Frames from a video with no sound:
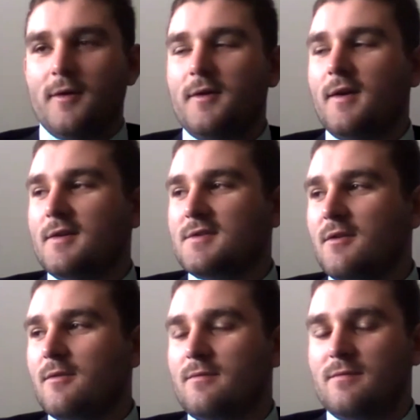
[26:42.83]
at most
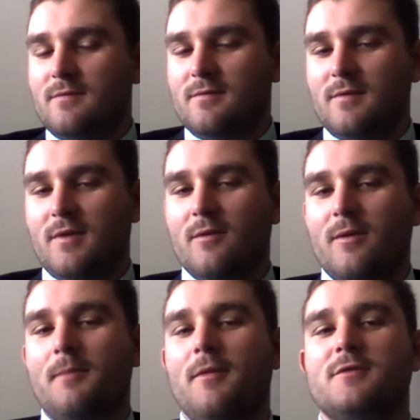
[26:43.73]

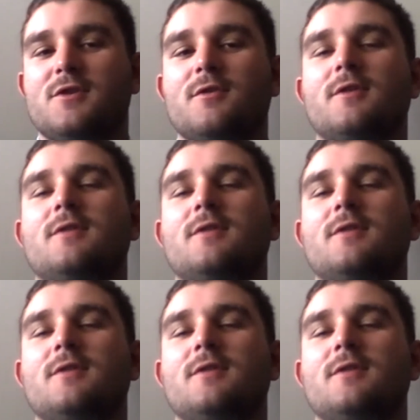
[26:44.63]
they're like